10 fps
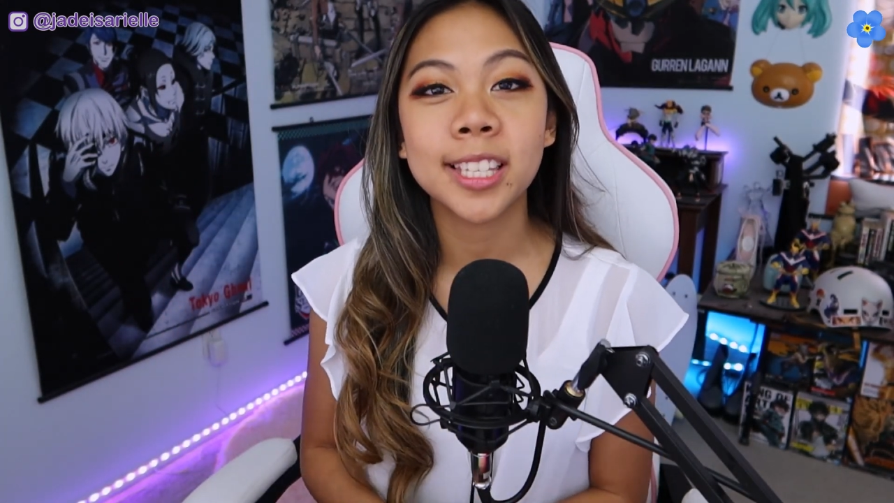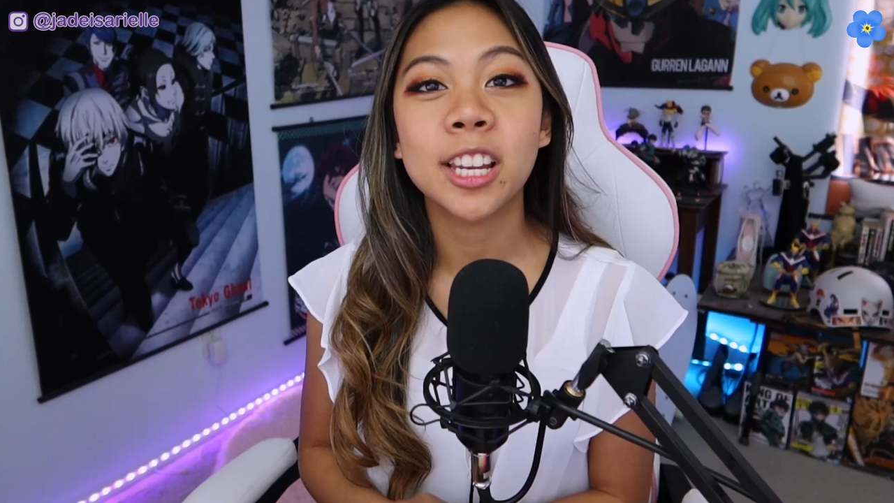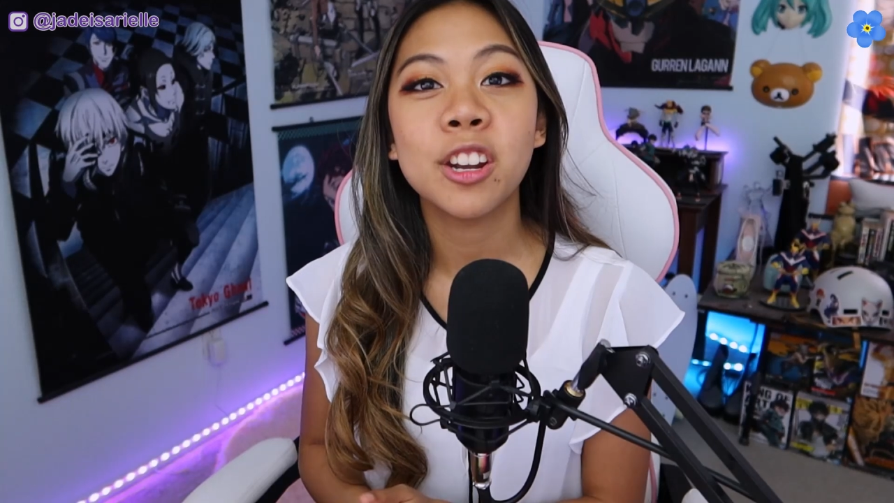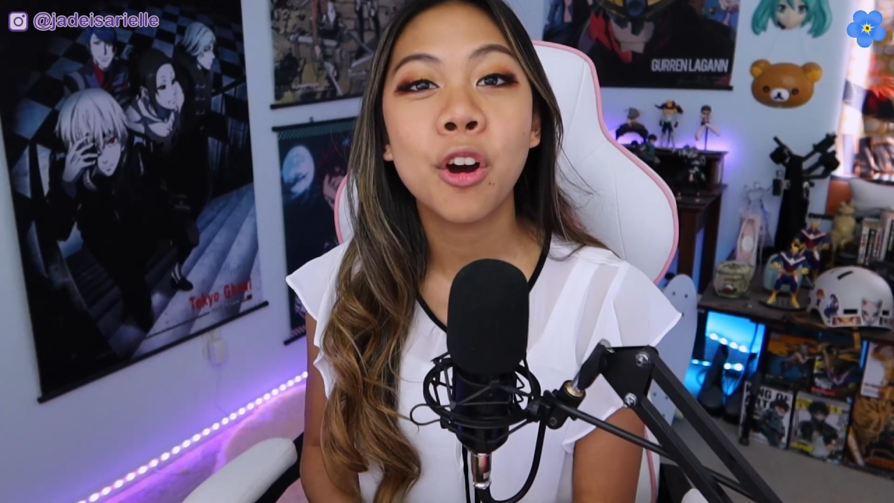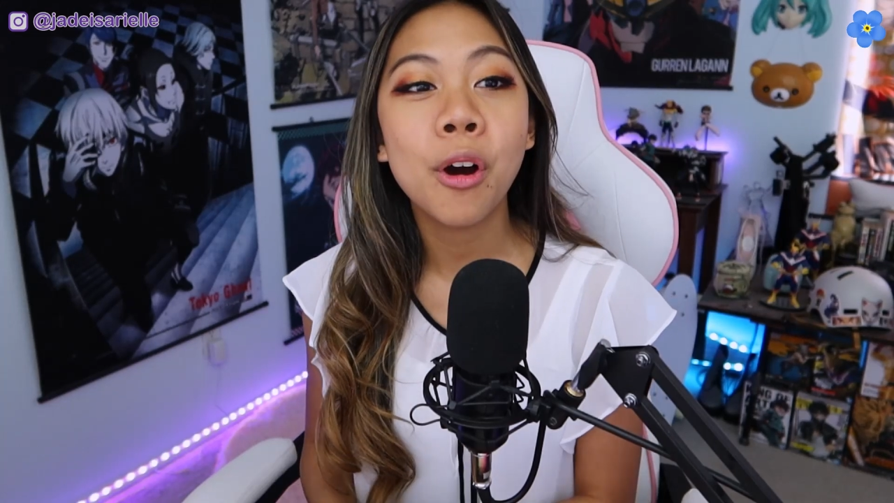I
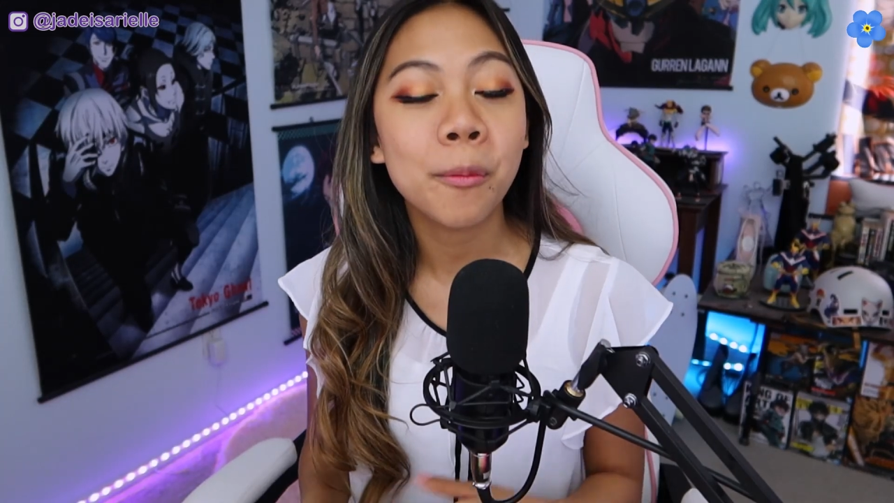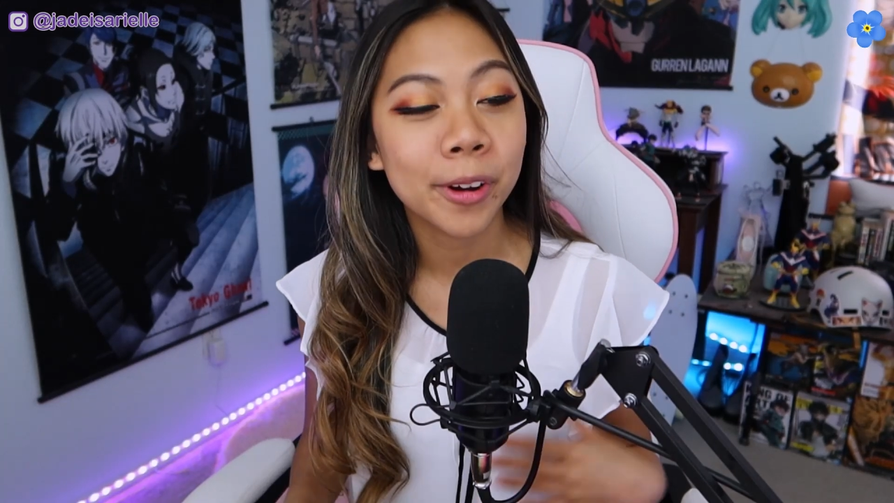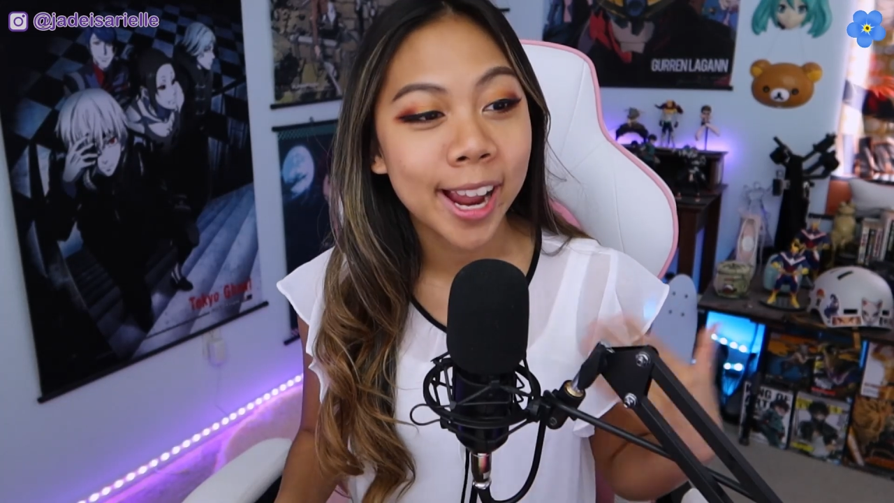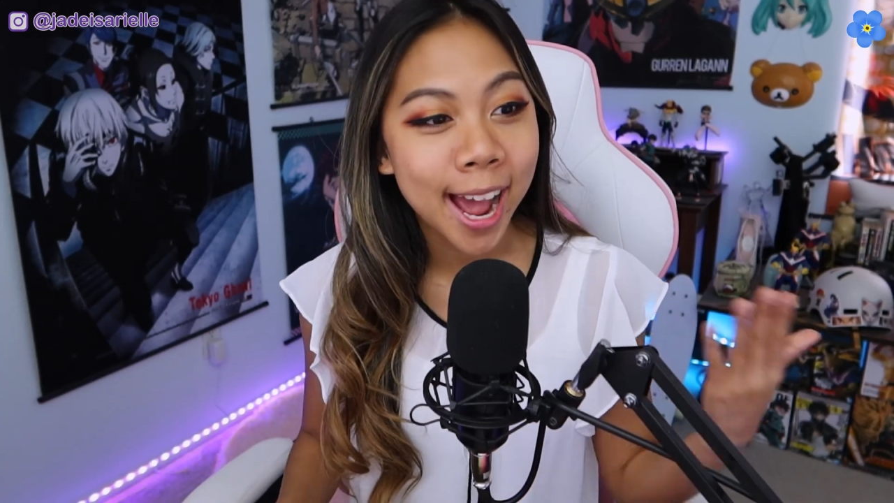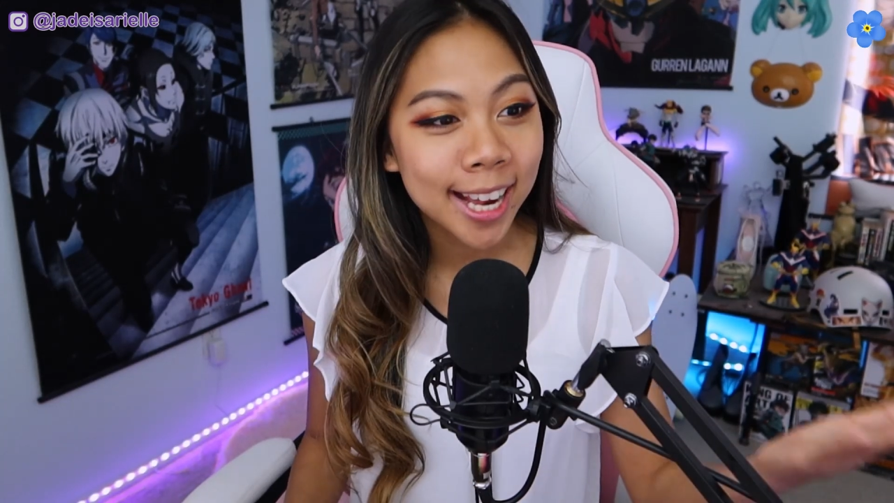know I'm
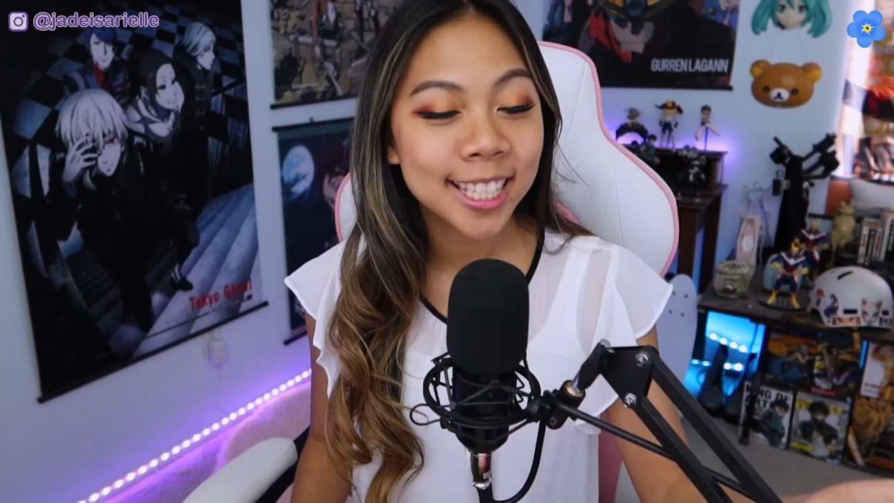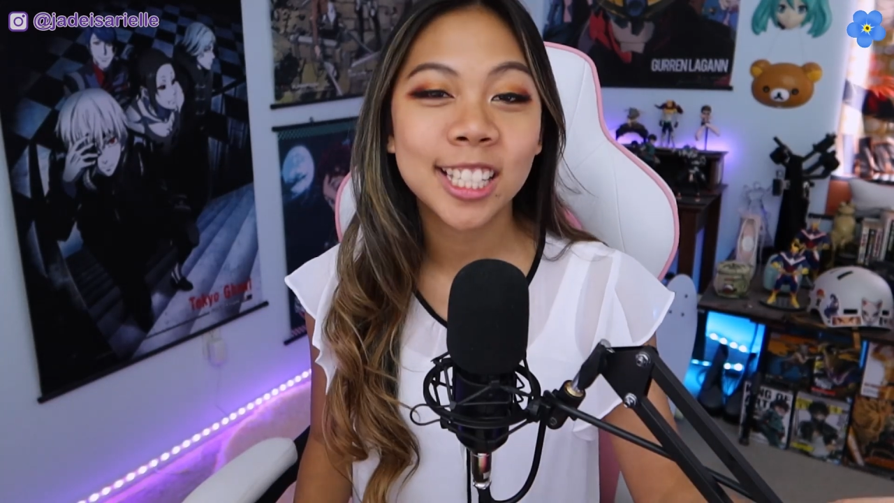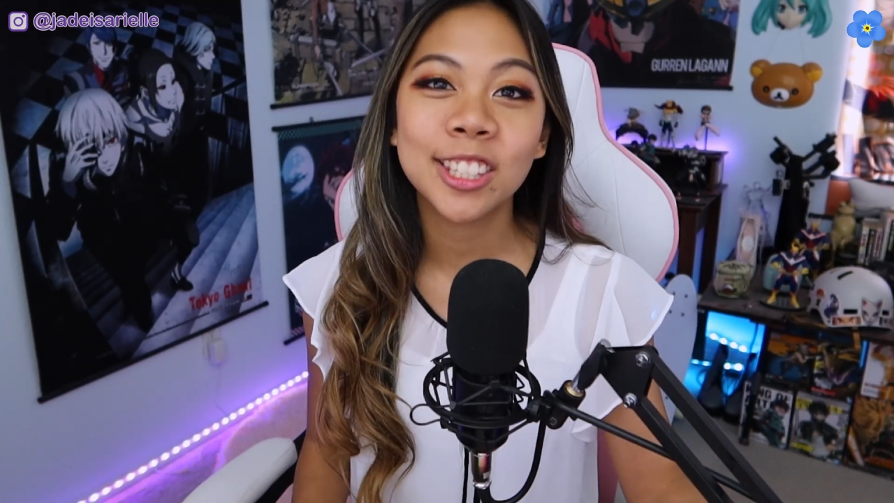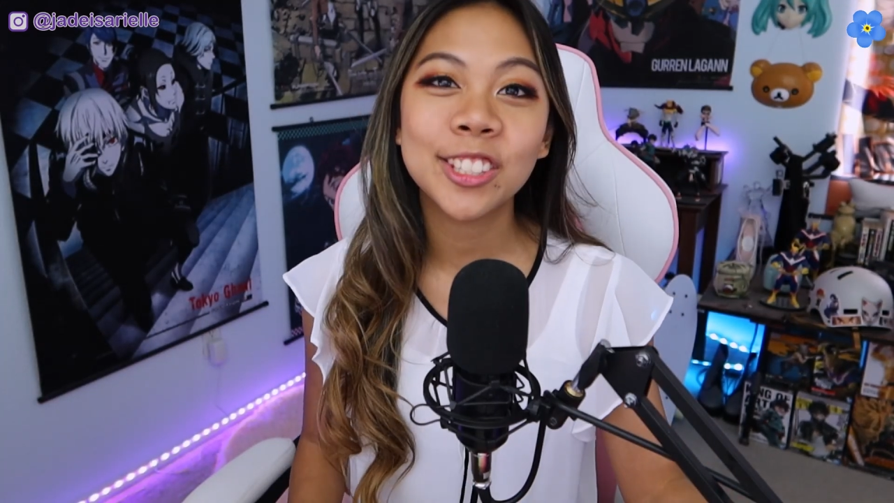reacting